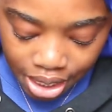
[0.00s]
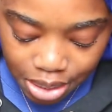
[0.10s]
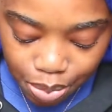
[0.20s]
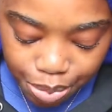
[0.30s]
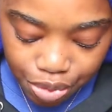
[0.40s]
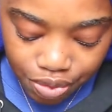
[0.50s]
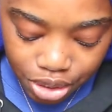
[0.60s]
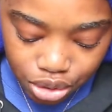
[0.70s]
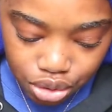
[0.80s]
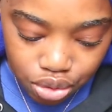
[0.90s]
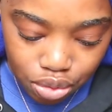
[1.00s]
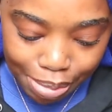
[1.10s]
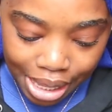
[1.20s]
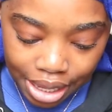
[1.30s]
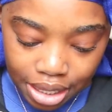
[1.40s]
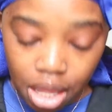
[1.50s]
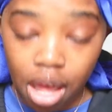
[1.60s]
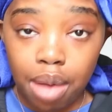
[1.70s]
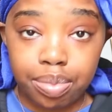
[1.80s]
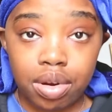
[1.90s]
And then we move on to my
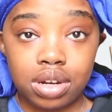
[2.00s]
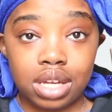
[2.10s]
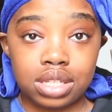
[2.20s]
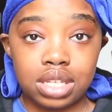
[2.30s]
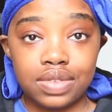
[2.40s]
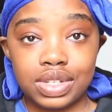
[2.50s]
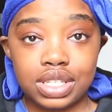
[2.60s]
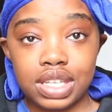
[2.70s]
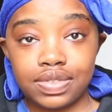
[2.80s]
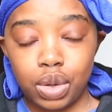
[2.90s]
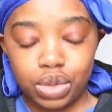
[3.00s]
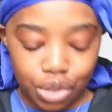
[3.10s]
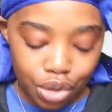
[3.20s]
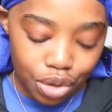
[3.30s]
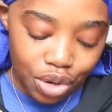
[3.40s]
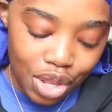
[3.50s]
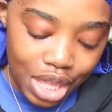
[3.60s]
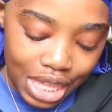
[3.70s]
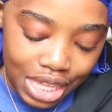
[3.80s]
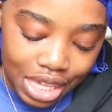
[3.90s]
productivity folder.
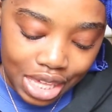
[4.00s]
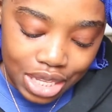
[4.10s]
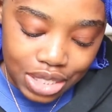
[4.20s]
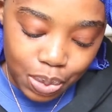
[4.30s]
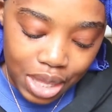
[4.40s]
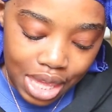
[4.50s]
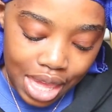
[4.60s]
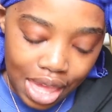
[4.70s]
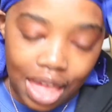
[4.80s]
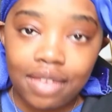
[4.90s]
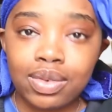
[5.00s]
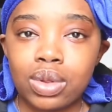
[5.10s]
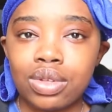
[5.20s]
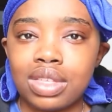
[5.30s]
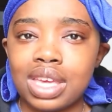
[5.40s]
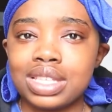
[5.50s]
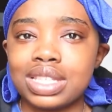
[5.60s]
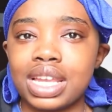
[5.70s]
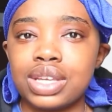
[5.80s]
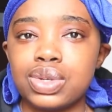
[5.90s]
Here is where I have all
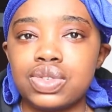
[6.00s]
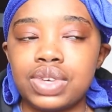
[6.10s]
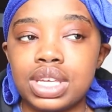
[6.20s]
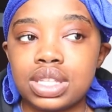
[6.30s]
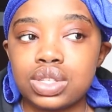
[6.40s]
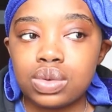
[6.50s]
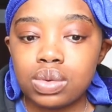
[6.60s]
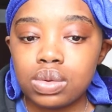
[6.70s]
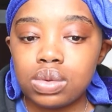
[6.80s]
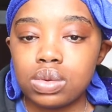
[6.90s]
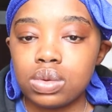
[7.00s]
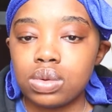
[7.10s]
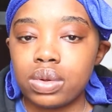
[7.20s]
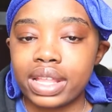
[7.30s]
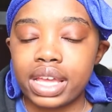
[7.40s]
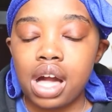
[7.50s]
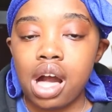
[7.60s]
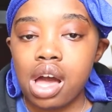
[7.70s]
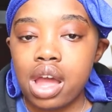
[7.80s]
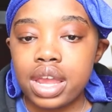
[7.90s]
things that I use for either school or like
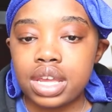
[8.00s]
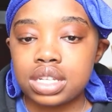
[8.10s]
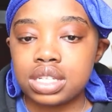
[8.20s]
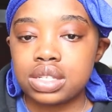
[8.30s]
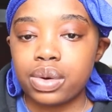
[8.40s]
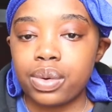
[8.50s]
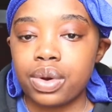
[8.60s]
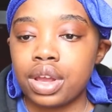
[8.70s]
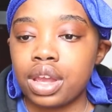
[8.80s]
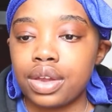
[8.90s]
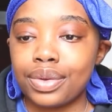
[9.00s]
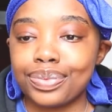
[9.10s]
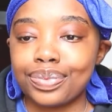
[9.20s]
art or